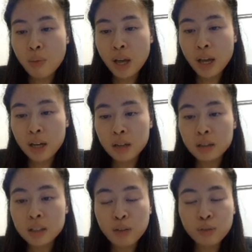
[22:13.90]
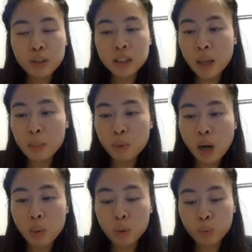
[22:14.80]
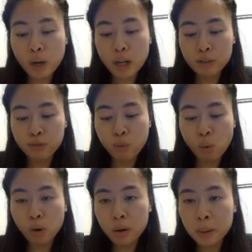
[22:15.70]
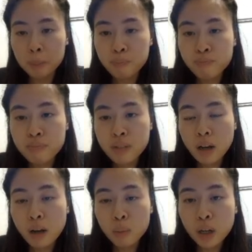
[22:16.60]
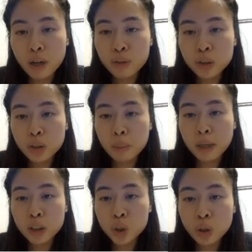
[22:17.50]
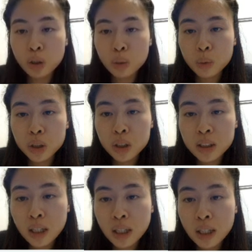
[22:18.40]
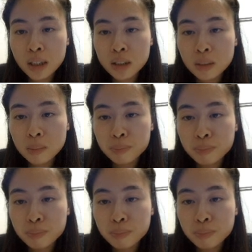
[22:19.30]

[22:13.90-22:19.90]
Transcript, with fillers: And then say for an example, I want to rank for um, whatever is on my shirt, which says,